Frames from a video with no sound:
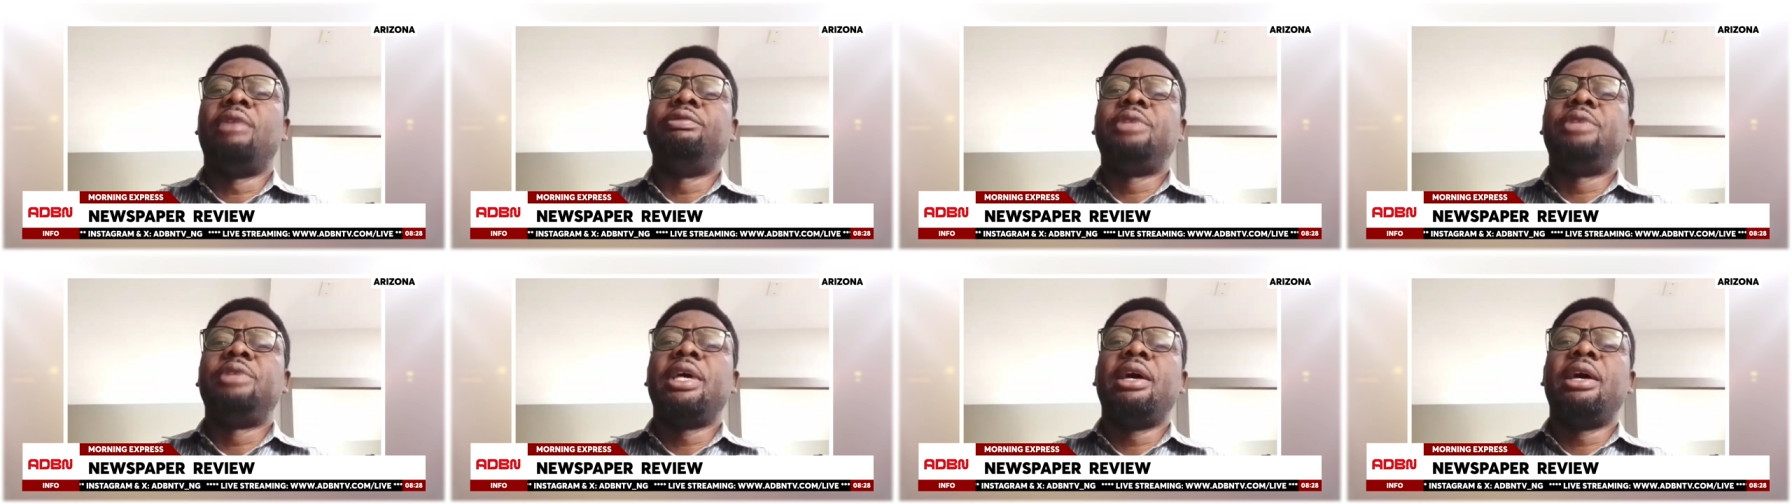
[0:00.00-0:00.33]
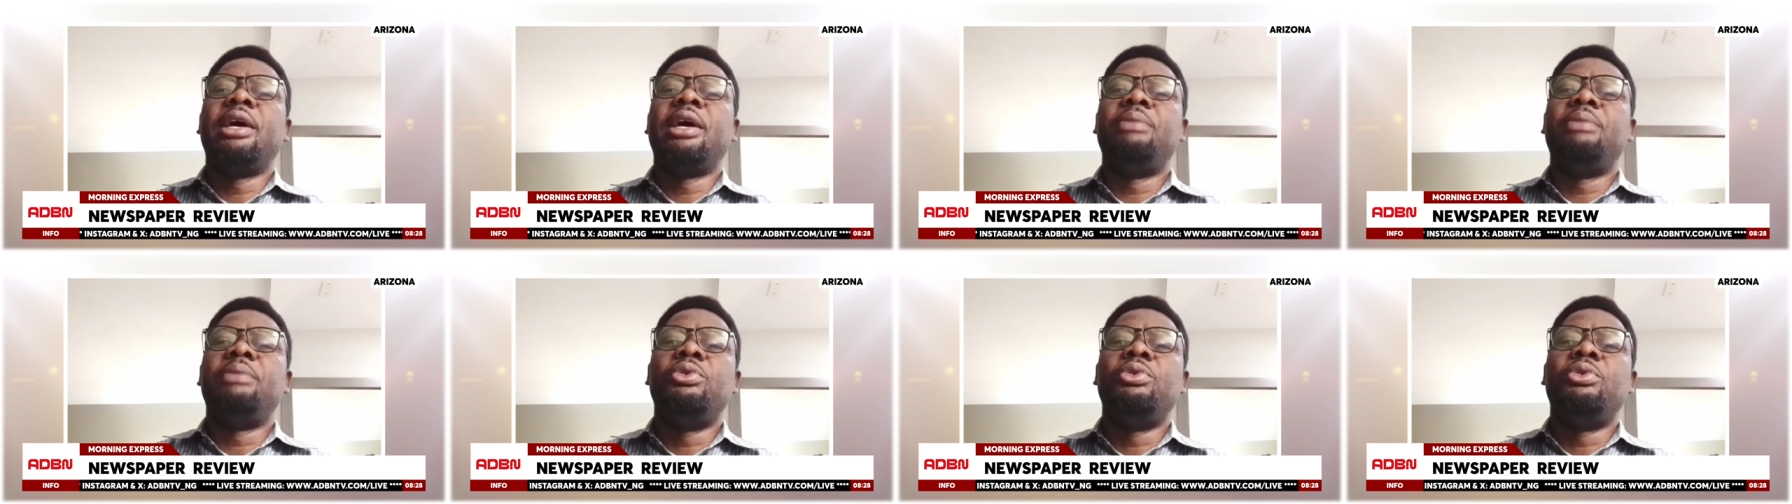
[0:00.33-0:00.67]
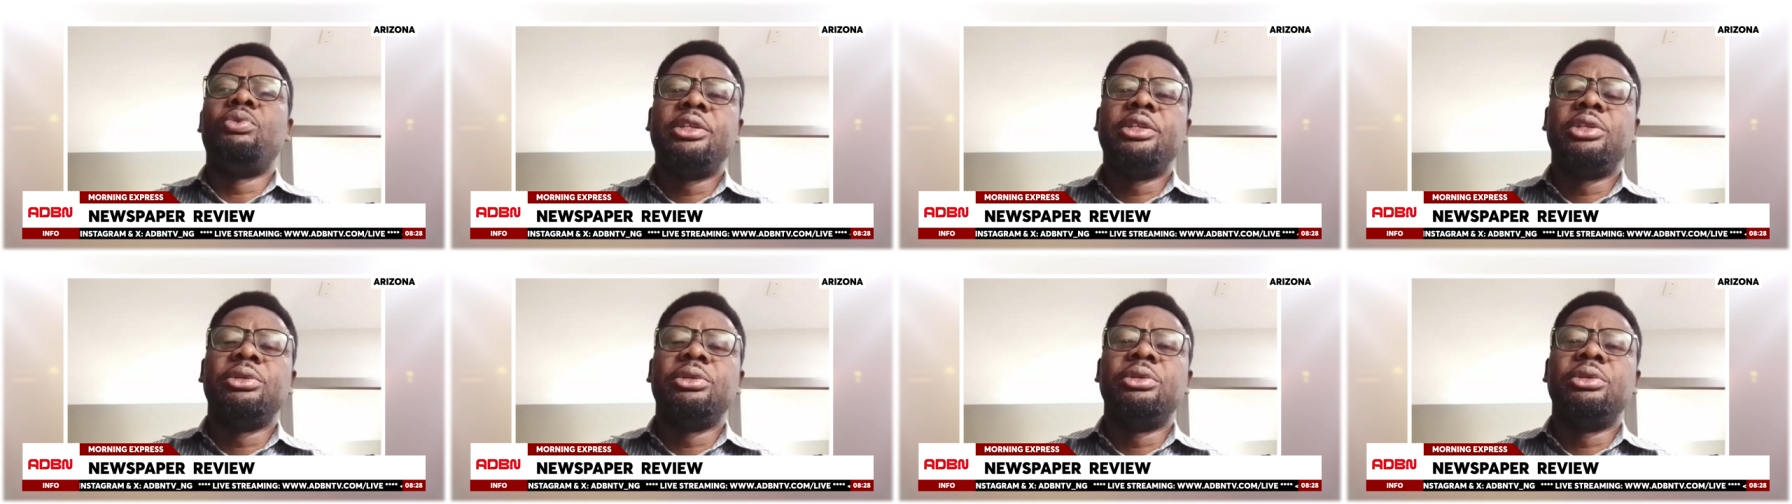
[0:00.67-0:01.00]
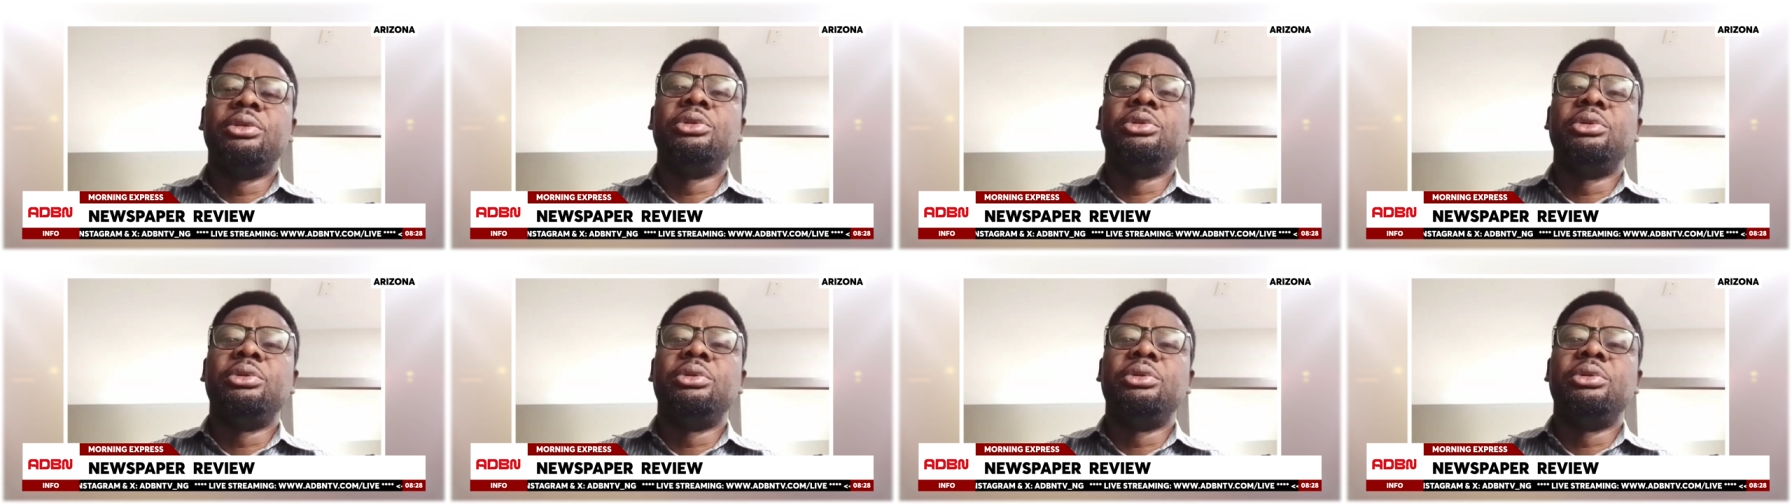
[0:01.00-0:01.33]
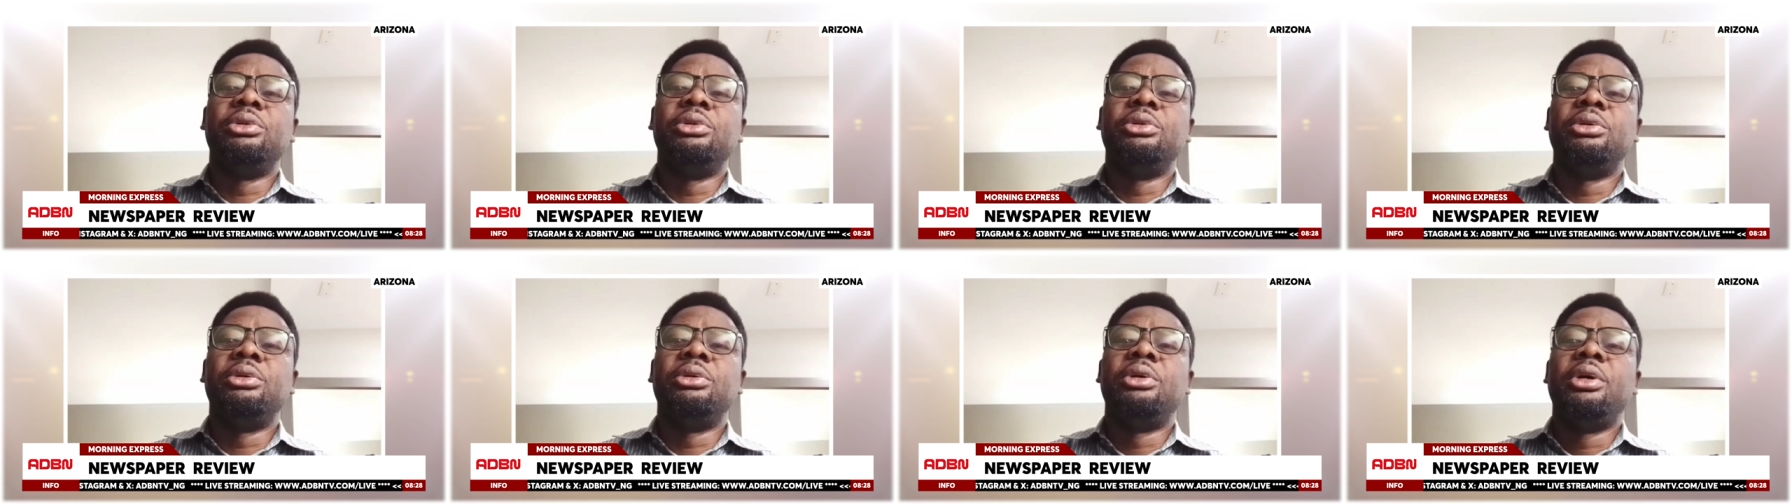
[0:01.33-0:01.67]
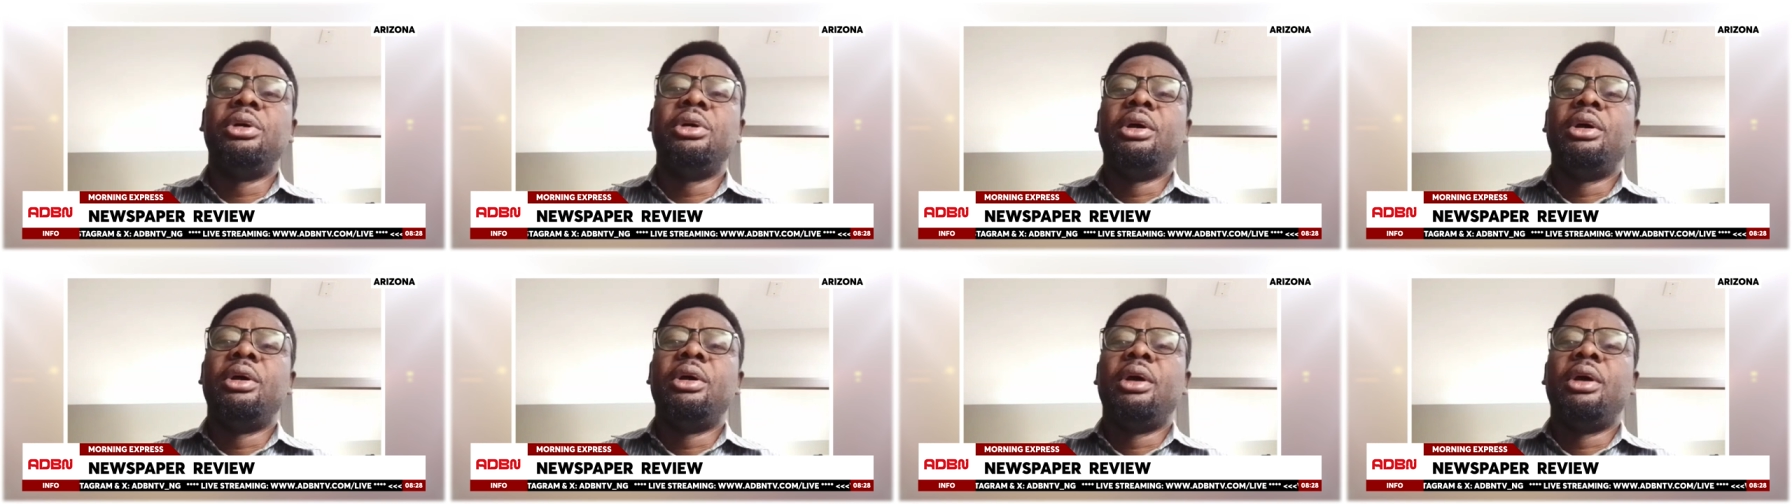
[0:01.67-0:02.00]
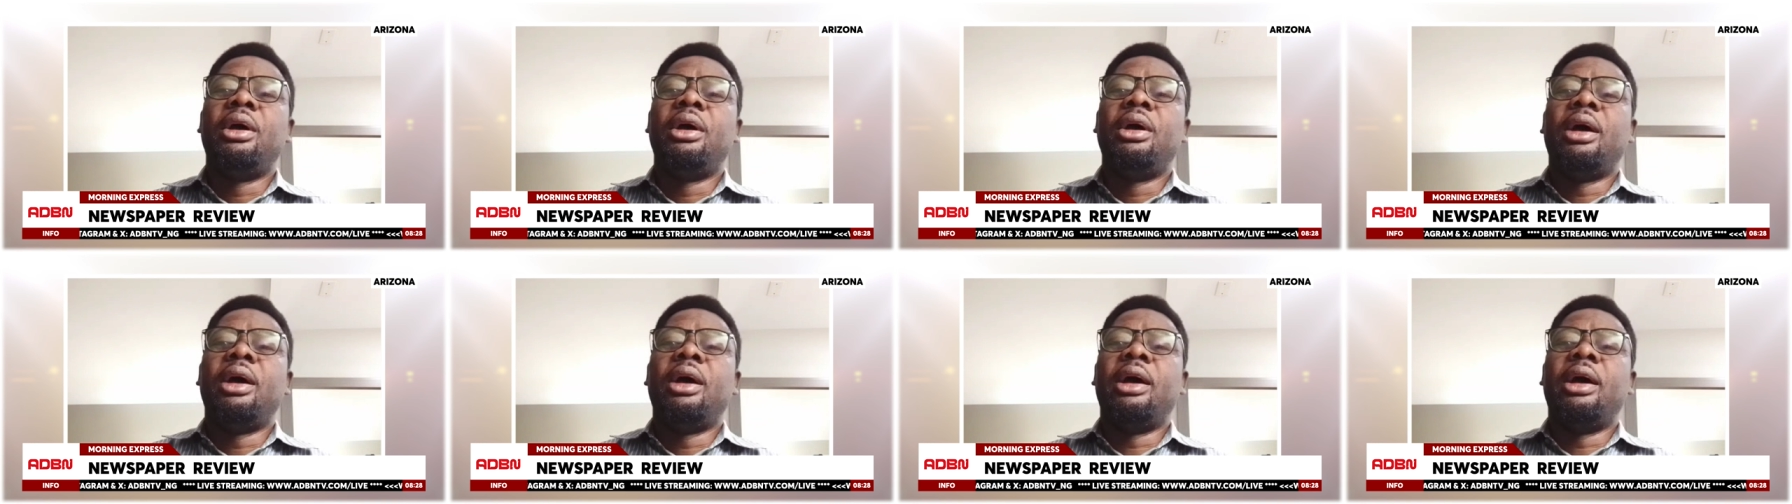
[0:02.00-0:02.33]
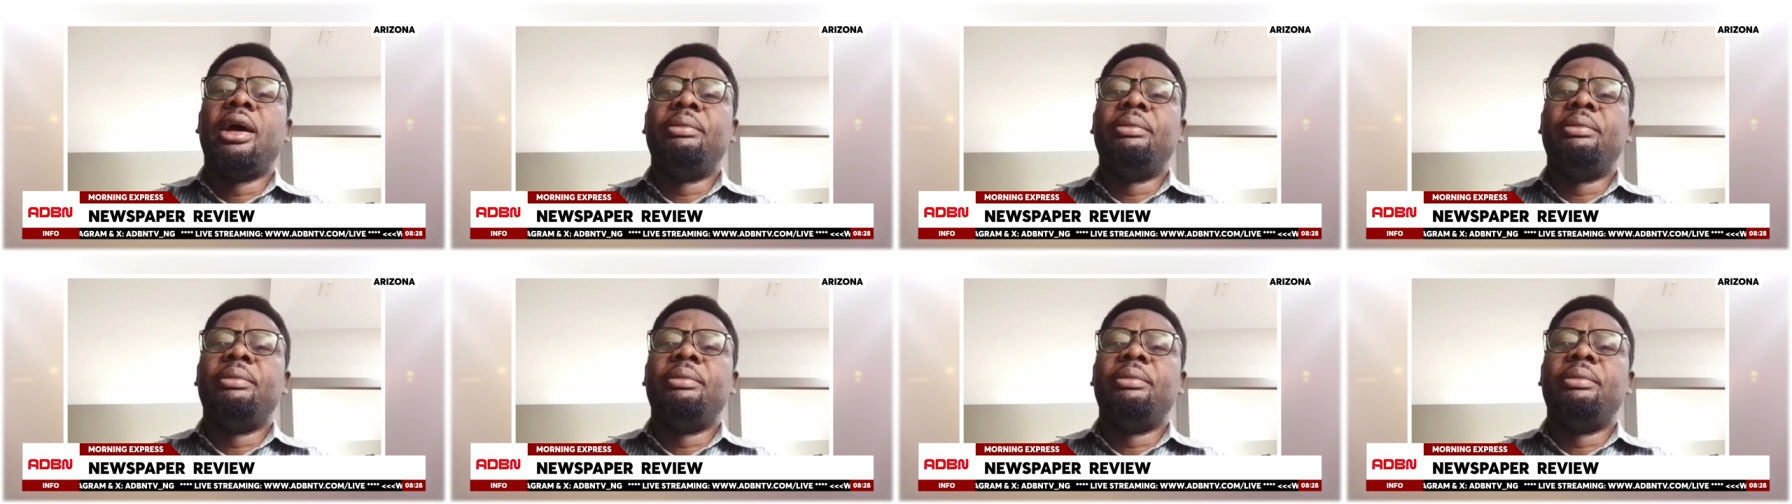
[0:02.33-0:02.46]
The least of them would want you to